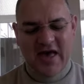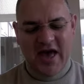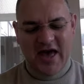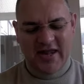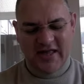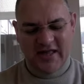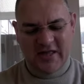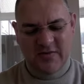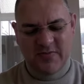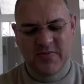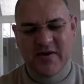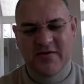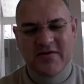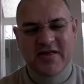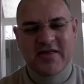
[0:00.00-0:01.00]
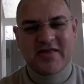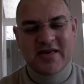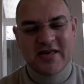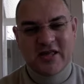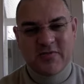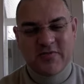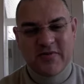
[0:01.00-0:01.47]
and
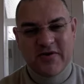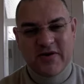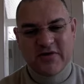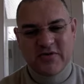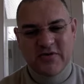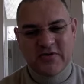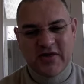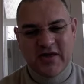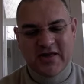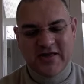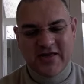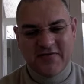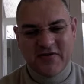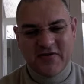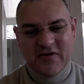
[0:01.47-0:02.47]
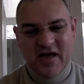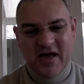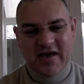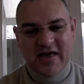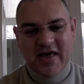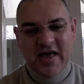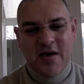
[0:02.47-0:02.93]
experiencing spiritual things, if you like,
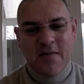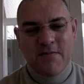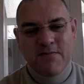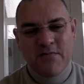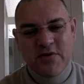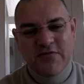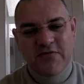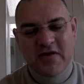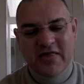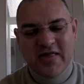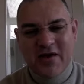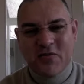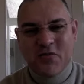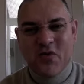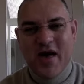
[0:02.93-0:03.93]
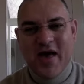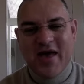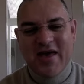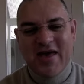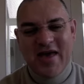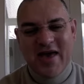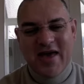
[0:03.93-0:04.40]
moving their way.